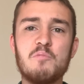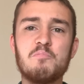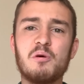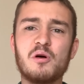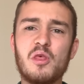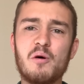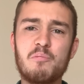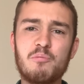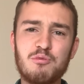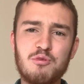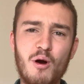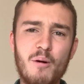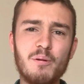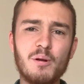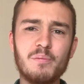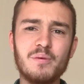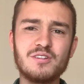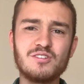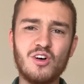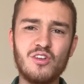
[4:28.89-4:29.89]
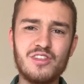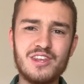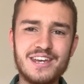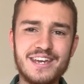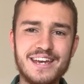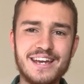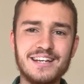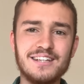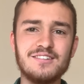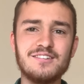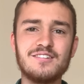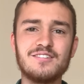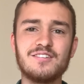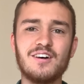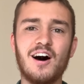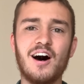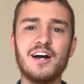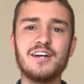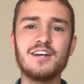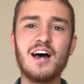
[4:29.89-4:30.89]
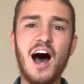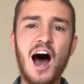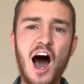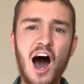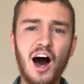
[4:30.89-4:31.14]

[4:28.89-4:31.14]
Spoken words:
But the problem is on the inside,